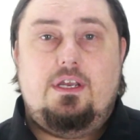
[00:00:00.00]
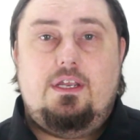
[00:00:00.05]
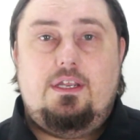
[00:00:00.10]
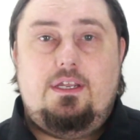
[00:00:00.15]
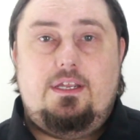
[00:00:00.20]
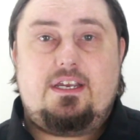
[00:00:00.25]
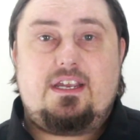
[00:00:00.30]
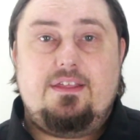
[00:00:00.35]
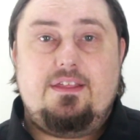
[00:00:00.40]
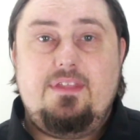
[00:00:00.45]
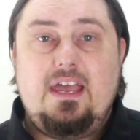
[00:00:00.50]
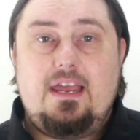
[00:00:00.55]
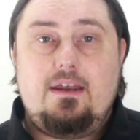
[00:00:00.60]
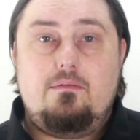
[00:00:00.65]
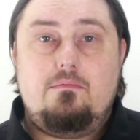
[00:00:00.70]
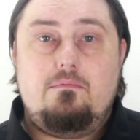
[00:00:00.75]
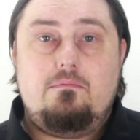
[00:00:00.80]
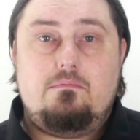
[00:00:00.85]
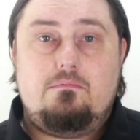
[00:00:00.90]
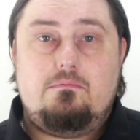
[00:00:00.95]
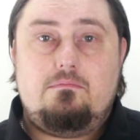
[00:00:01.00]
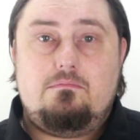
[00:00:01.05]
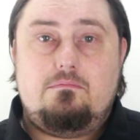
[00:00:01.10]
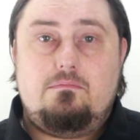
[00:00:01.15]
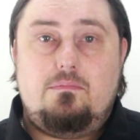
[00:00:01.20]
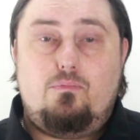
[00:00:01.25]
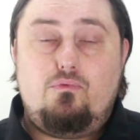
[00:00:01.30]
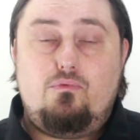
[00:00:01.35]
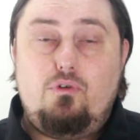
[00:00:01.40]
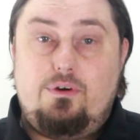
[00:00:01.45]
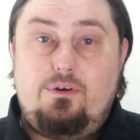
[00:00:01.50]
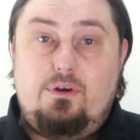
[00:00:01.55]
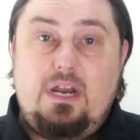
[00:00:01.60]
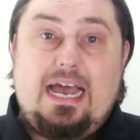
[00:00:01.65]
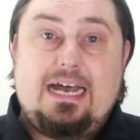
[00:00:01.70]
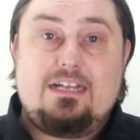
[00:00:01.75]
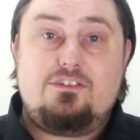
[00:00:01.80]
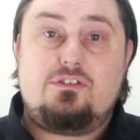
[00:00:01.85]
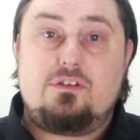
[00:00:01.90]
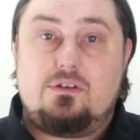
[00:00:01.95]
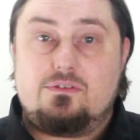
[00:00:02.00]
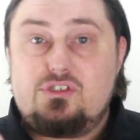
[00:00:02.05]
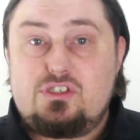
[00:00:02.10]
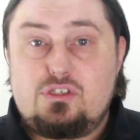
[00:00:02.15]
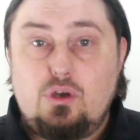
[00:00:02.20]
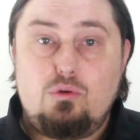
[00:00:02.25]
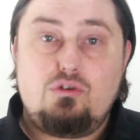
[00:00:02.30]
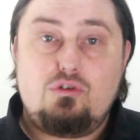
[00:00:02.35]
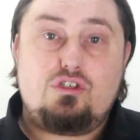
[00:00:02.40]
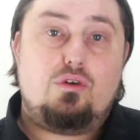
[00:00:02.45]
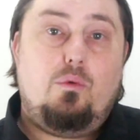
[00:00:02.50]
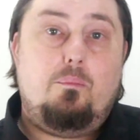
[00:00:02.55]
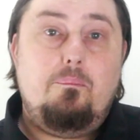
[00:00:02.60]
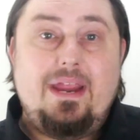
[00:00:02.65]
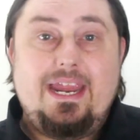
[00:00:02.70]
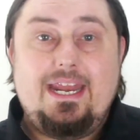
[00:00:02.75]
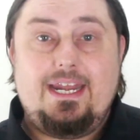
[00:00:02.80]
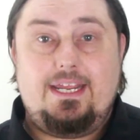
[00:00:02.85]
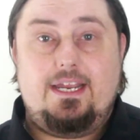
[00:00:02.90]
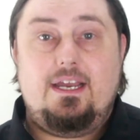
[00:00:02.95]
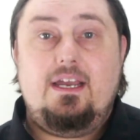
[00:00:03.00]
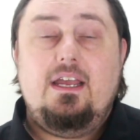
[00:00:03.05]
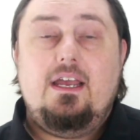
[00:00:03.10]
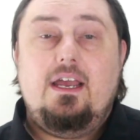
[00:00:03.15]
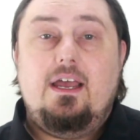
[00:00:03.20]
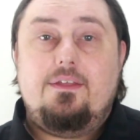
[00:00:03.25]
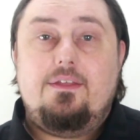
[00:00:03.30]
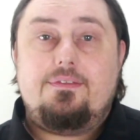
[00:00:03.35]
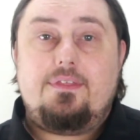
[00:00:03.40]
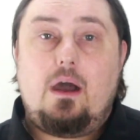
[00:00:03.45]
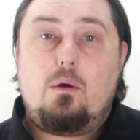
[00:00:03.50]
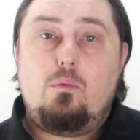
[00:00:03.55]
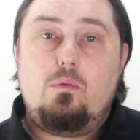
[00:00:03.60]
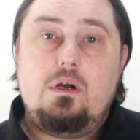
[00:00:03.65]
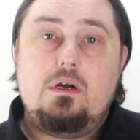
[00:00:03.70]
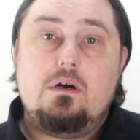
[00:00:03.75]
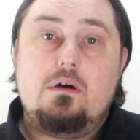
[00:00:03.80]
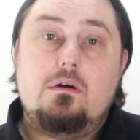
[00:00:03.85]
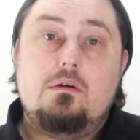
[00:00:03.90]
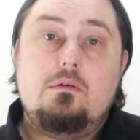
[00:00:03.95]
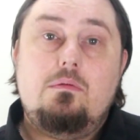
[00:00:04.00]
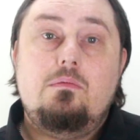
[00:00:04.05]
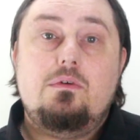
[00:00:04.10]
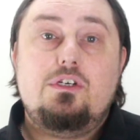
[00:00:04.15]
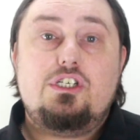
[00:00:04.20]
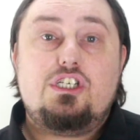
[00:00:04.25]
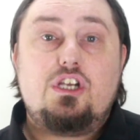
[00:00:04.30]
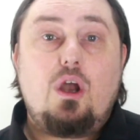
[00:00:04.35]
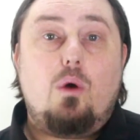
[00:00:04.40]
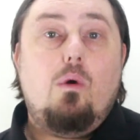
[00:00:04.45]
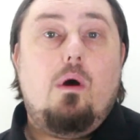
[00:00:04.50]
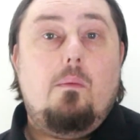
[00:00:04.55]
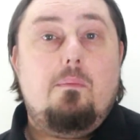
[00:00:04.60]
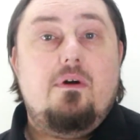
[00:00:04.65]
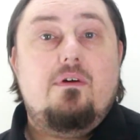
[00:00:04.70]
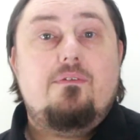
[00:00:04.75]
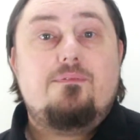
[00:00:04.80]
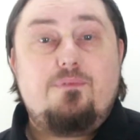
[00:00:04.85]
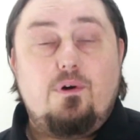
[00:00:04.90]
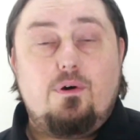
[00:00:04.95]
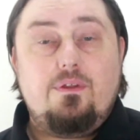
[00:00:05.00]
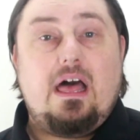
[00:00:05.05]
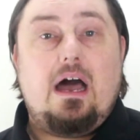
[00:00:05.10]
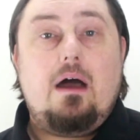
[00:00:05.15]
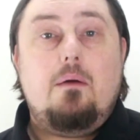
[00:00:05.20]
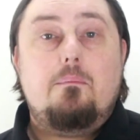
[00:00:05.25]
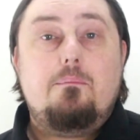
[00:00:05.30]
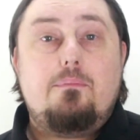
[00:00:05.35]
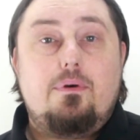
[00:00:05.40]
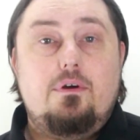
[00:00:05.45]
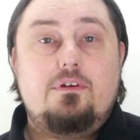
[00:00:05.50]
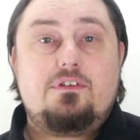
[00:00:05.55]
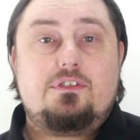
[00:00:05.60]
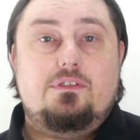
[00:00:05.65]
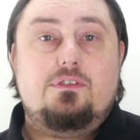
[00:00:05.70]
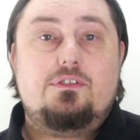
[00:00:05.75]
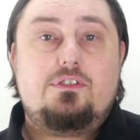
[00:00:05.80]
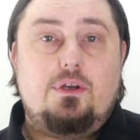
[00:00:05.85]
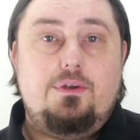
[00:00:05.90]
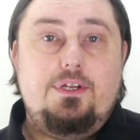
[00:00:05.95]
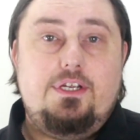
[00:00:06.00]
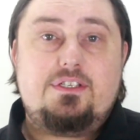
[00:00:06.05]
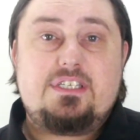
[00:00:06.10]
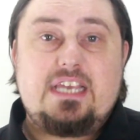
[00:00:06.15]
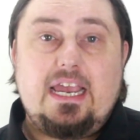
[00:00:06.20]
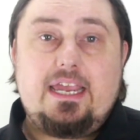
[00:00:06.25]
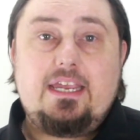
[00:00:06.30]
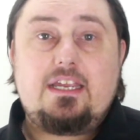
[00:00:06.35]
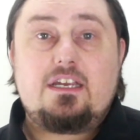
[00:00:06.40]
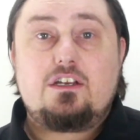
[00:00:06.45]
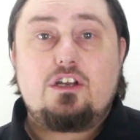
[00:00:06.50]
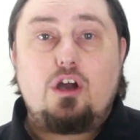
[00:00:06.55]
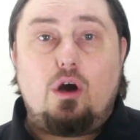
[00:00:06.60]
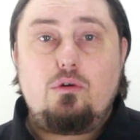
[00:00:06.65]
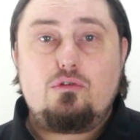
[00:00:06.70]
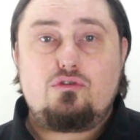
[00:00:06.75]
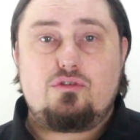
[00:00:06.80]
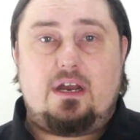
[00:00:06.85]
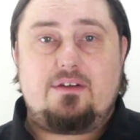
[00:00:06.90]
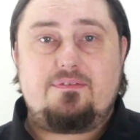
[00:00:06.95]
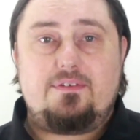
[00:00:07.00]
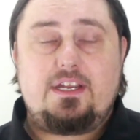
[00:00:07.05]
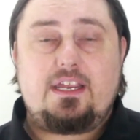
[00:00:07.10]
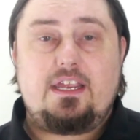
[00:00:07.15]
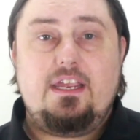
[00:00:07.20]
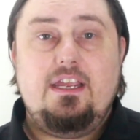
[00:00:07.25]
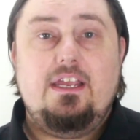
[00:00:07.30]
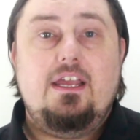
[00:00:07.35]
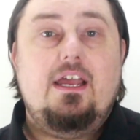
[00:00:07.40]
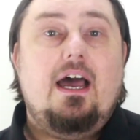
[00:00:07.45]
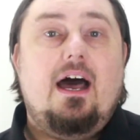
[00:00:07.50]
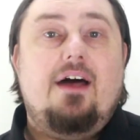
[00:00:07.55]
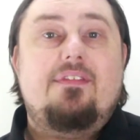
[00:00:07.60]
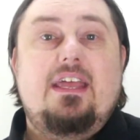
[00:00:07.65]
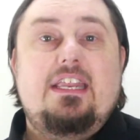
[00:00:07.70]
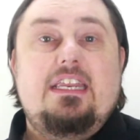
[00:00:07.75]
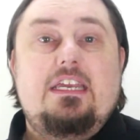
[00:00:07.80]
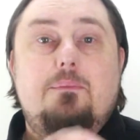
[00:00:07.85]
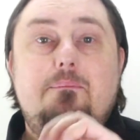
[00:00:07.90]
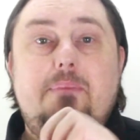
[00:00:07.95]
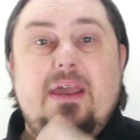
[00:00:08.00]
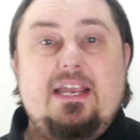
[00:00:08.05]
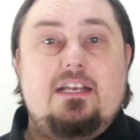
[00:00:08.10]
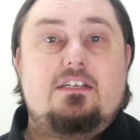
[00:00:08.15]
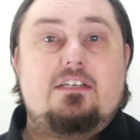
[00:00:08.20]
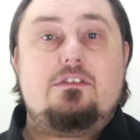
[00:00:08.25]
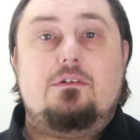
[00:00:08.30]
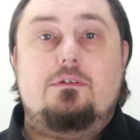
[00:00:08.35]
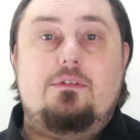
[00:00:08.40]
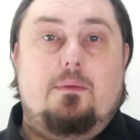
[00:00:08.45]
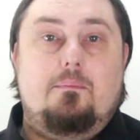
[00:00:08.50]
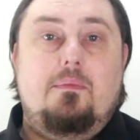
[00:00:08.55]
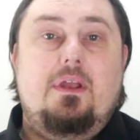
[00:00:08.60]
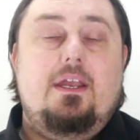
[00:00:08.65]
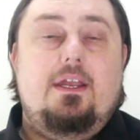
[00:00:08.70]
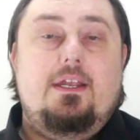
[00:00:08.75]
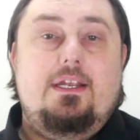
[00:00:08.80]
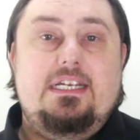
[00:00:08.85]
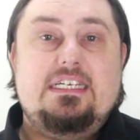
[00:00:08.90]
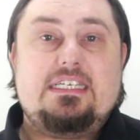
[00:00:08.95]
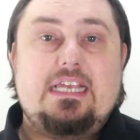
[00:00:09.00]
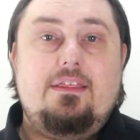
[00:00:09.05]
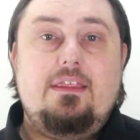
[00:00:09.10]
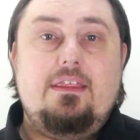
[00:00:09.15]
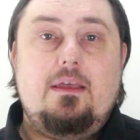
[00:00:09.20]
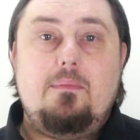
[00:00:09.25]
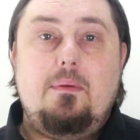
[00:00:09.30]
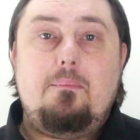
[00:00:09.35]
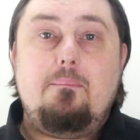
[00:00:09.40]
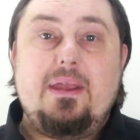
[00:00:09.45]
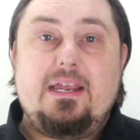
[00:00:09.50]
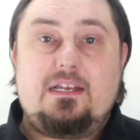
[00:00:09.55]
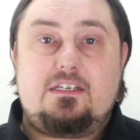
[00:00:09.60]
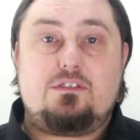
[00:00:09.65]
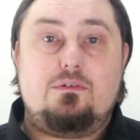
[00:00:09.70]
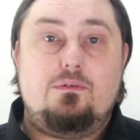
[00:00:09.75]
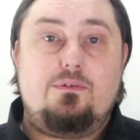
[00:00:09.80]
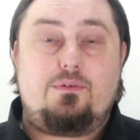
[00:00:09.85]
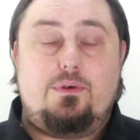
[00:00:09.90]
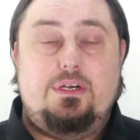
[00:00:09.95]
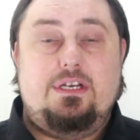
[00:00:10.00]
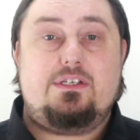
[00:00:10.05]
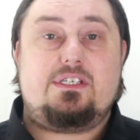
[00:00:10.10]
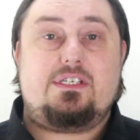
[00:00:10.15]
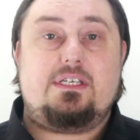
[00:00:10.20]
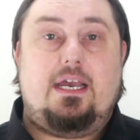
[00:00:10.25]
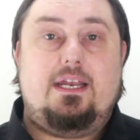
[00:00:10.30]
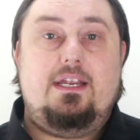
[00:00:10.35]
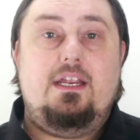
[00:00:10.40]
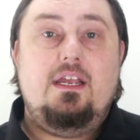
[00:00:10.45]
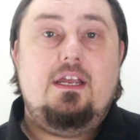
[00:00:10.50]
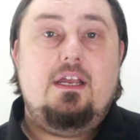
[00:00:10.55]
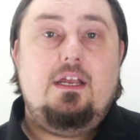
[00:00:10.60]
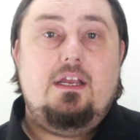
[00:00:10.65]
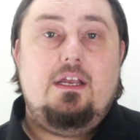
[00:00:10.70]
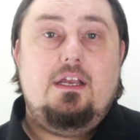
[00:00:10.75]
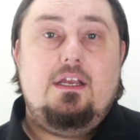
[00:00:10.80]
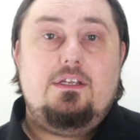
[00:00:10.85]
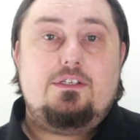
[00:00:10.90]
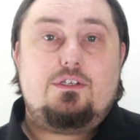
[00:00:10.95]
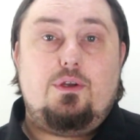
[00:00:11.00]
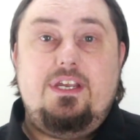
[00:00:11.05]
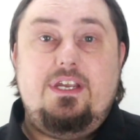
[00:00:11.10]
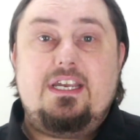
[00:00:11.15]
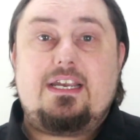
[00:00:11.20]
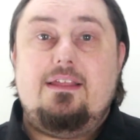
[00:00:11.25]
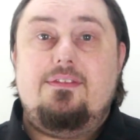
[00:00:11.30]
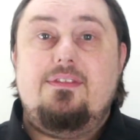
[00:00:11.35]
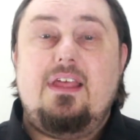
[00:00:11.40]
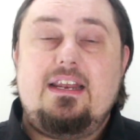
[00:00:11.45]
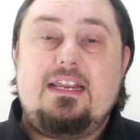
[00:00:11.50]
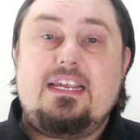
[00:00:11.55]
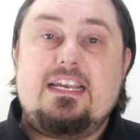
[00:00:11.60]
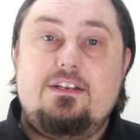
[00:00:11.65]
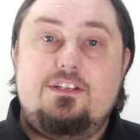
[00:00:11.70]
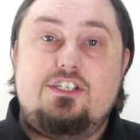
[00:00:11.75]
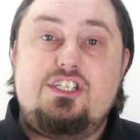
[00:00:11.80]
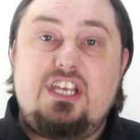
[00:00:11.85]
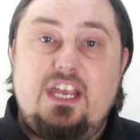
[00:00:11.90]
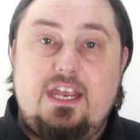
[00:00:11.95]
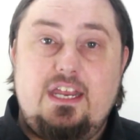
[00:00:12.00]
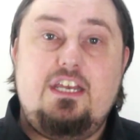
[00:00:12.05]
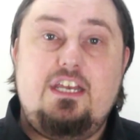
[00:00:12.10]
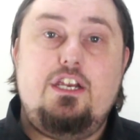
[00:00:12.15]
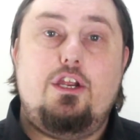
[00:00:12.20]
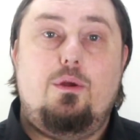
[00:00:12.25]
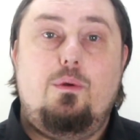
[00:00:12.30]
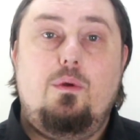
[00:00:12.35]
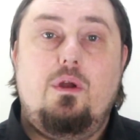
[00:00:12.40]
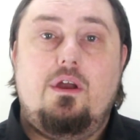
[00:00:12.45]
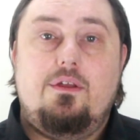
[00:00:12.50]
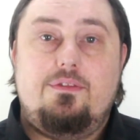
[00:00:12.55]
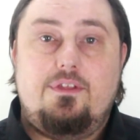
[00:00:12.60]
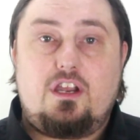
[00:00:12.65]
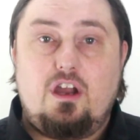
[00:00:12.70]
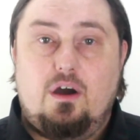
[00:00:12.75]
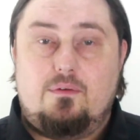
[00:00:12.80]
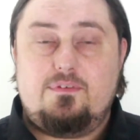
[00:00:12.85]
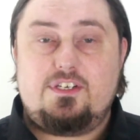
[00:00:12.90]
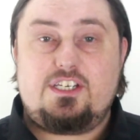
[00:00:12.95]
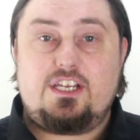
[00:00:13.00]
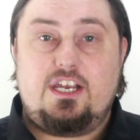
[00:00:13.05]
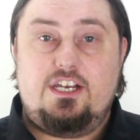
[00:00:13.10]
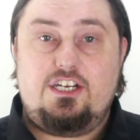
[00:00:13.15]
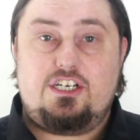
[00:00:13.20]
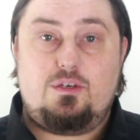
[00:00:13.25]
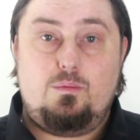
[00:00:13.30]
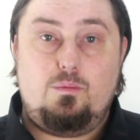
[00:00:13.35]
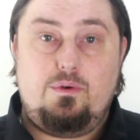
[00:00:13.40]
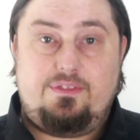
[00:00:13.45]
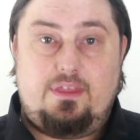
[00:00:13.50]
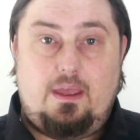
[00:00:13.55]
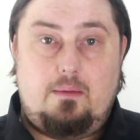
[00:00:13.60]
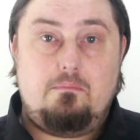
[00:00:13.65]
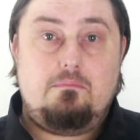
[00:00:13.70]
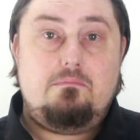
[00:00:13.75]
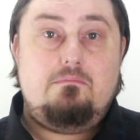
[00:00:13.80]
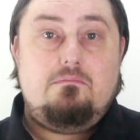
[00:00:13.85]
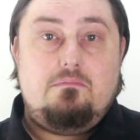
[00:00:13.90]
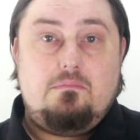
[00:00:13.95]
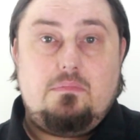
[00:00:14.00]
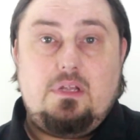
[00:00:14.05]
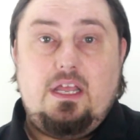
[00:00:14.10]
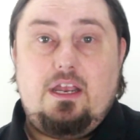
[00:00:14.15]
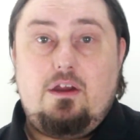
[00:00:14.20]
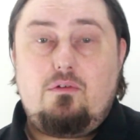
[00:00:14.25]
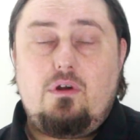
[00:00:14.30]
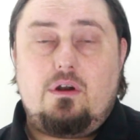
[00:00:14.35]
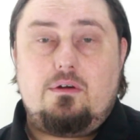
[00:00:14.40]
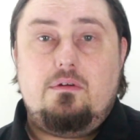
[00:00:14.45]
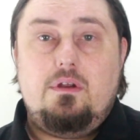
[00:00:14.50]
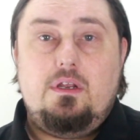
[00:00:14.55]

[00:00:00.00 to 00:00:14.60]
You can then run ads on social media that will show up for that person. So you take cold traffic and then you pixel them. You send them a pixel through your site, so you can then continue the conversation with them later on.